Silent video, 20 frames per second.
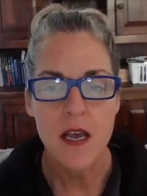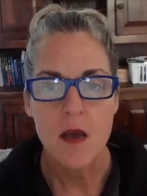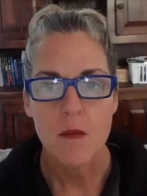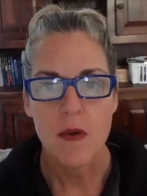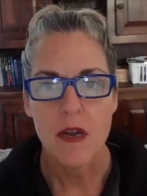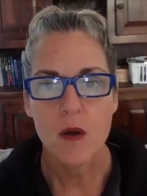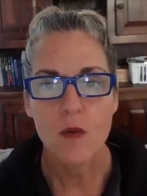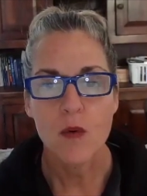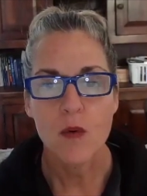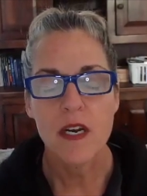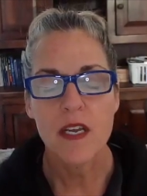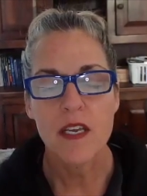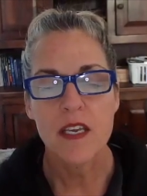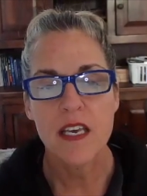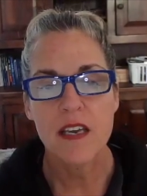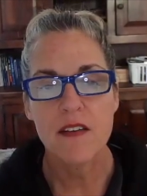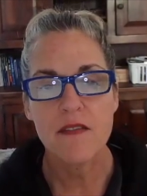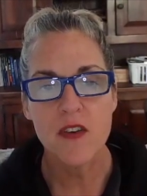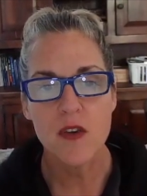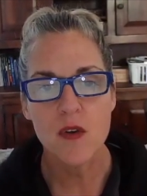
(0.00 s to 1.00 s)
But I want to
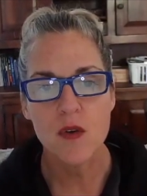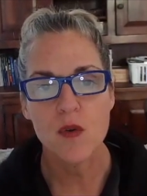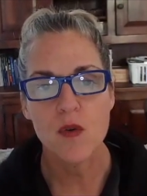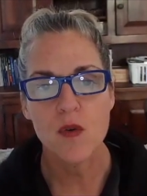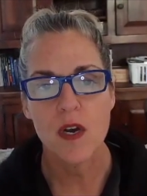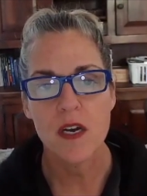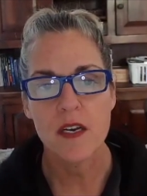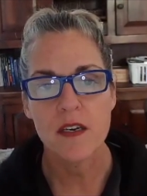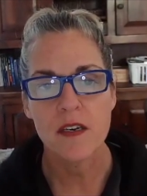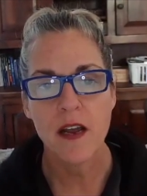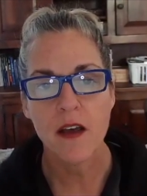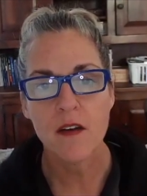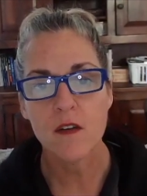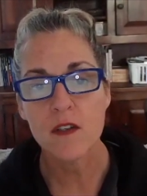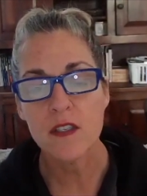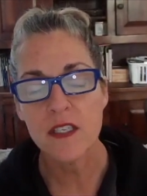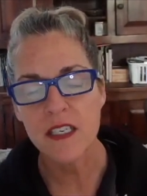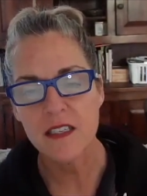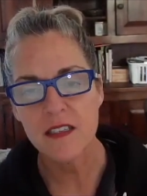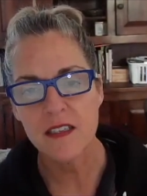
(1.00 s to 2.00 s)
give you not
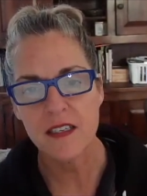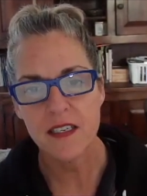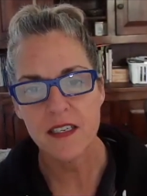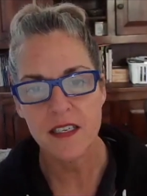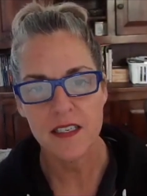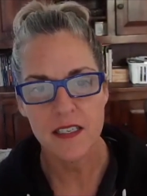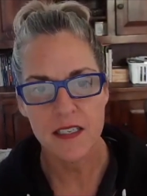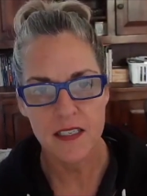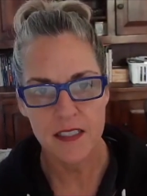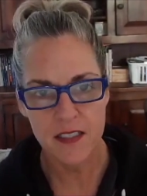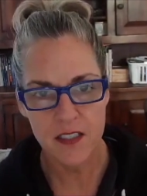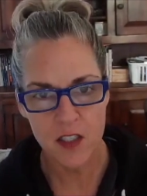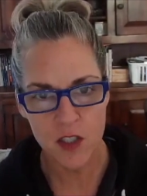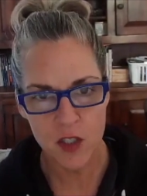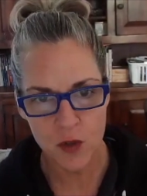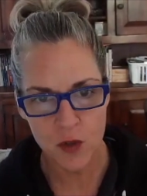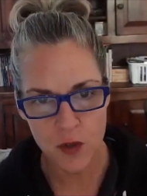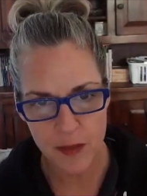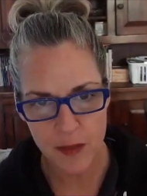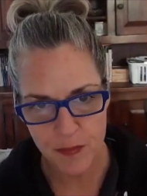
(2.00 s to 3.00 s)
only the
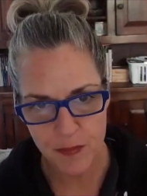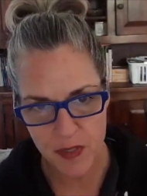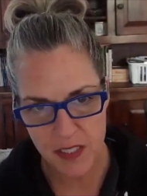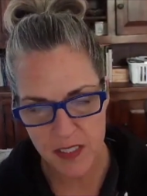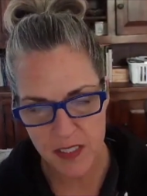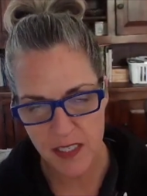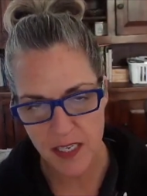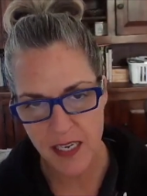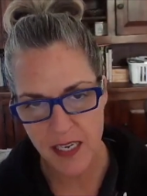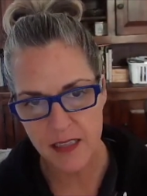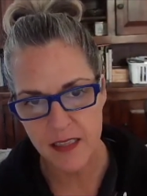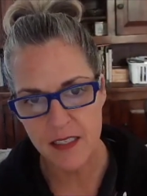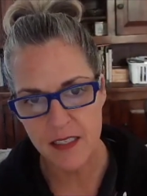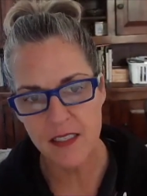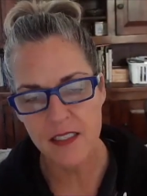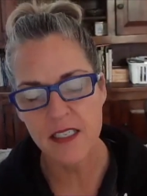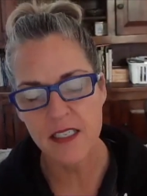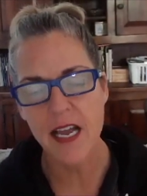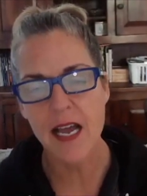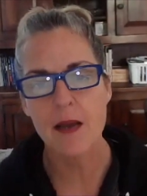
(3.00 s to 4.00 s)
scripts and the
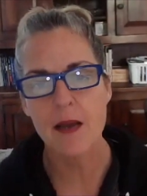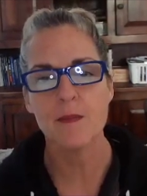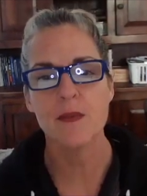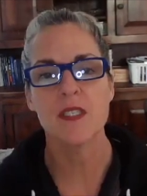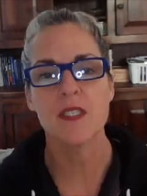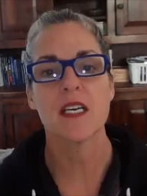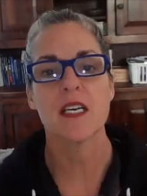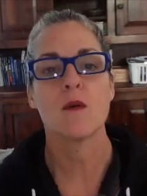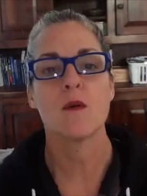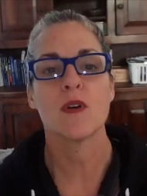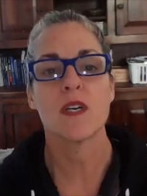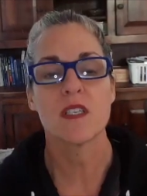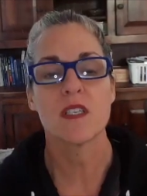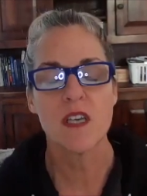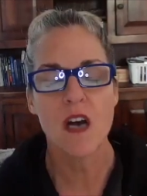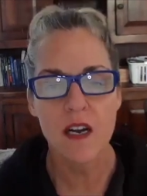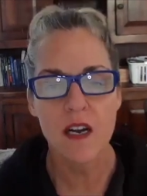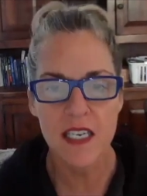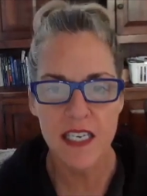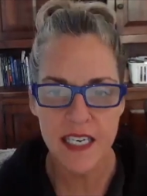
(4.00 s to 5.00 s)
steps, I want to
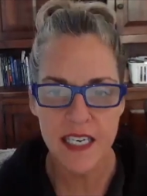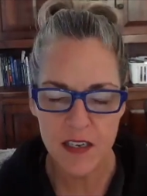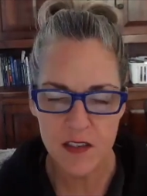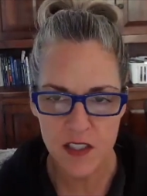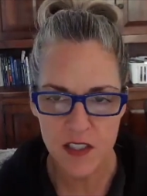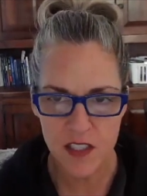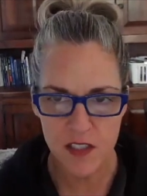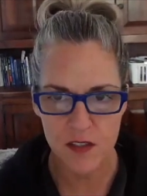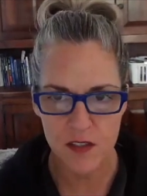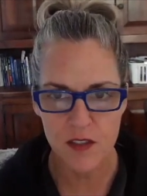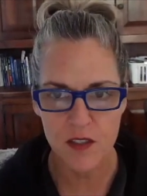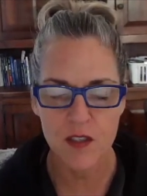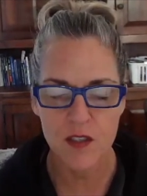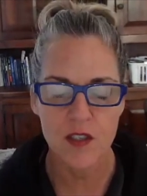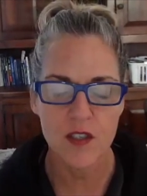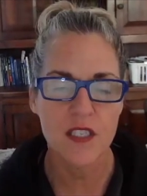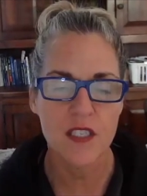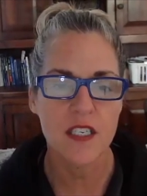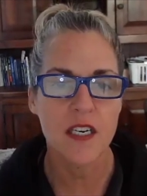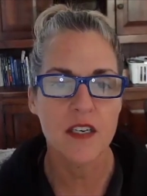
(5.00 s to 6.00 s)
talk it out to you so
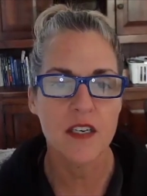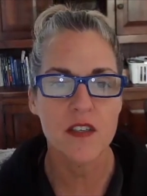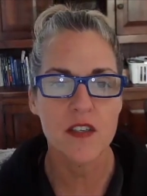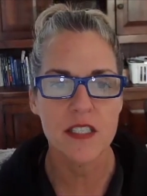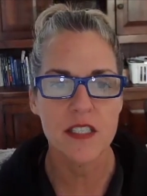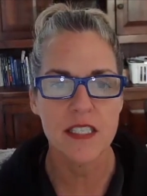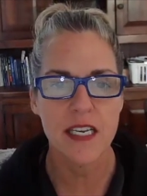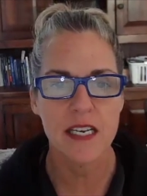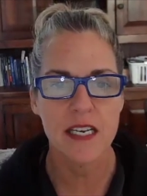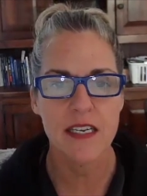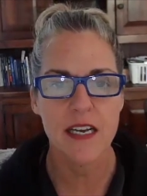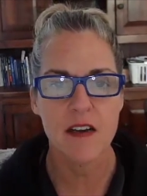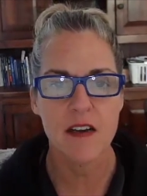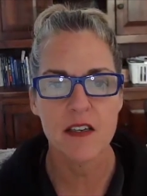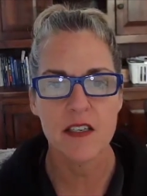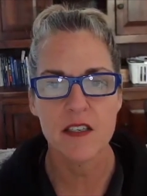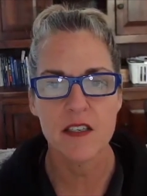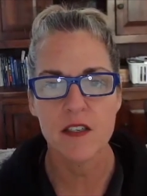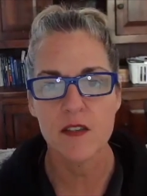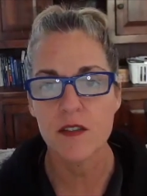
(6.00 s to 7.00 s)
you can understand how
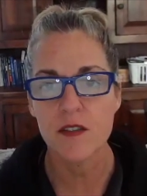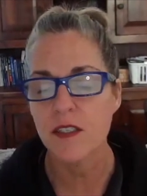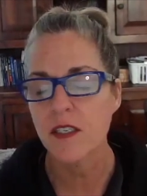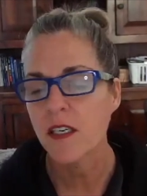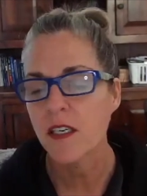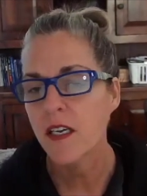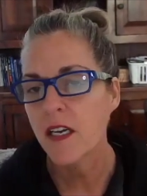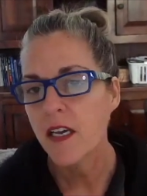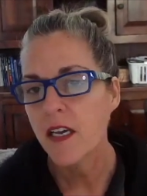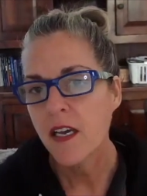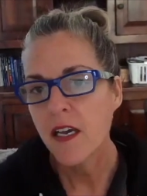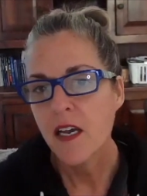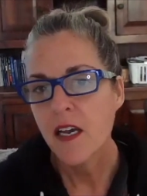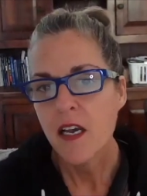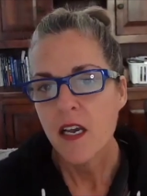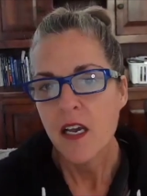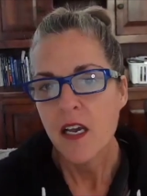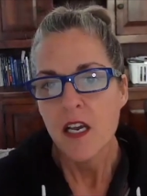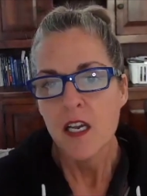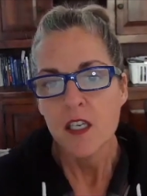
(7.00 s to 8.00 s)
it goes.
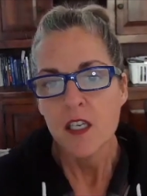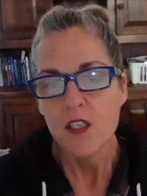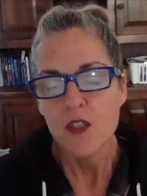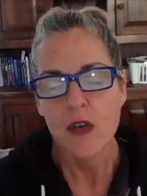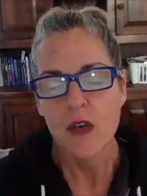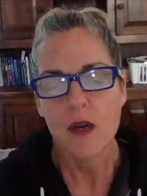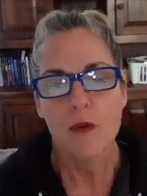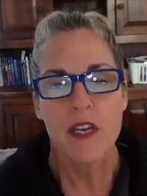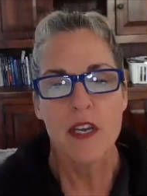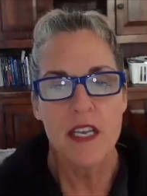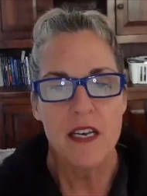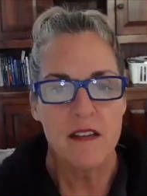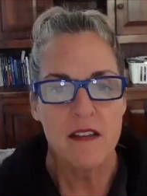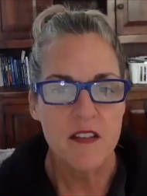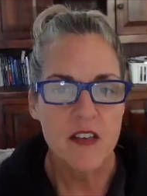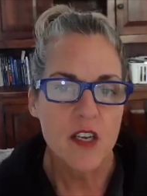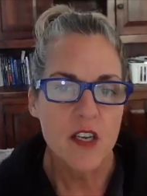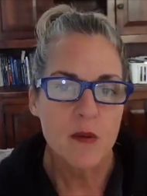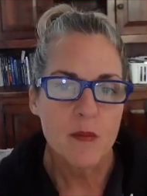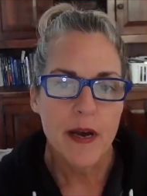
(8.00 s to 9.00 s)
So I want you to
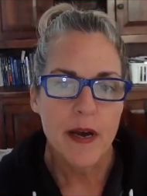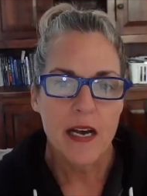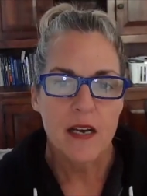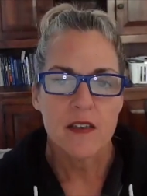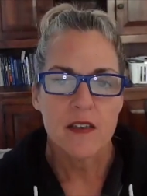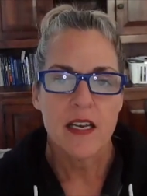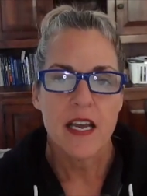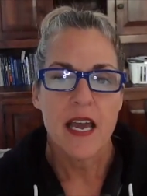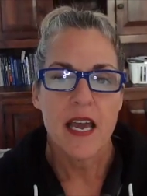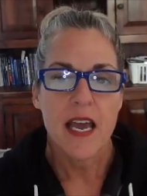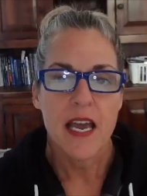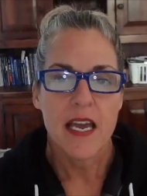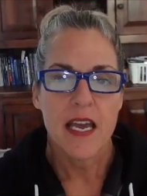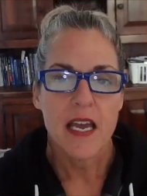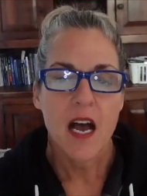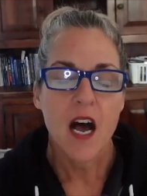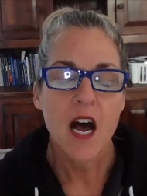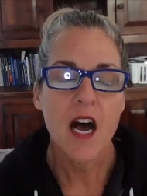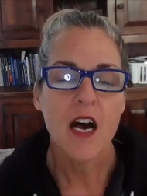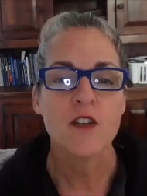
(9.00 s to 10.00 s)
think about
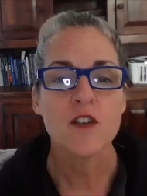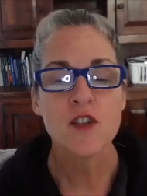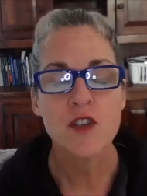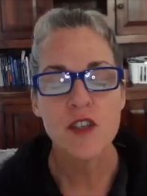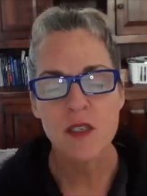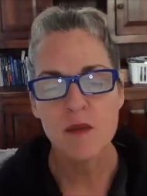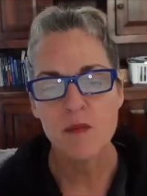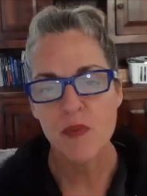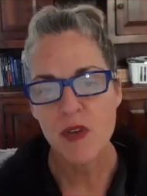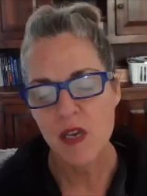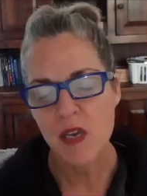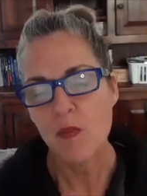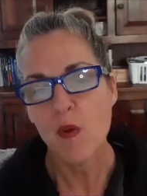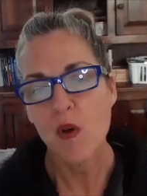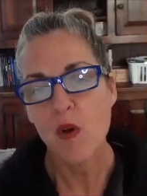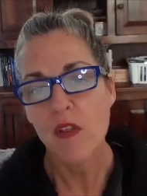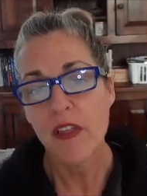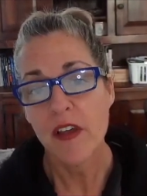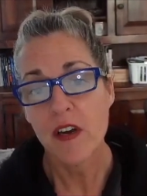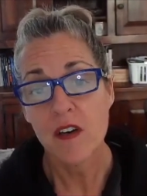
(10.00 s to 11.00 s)
100
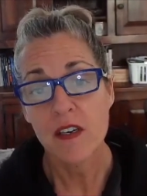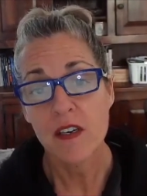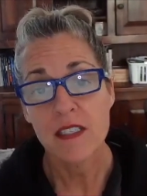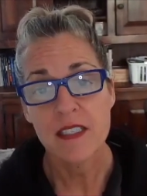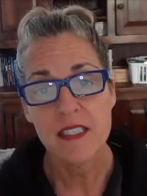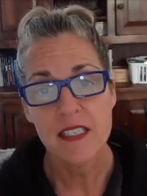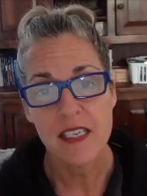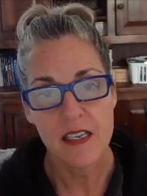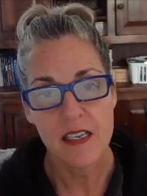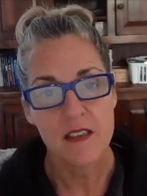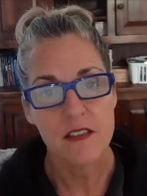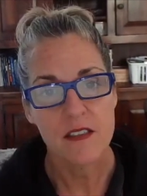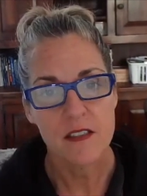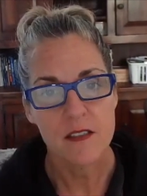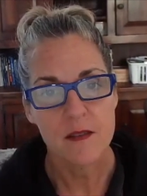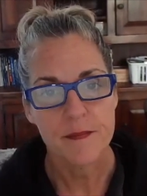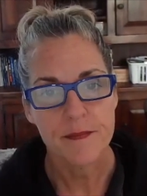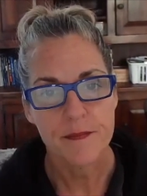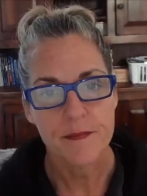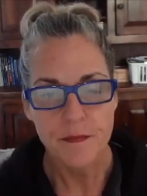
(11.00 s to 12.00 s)
people that are in
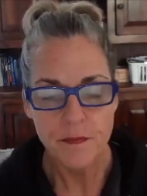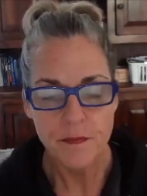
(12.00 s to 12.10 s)
sales.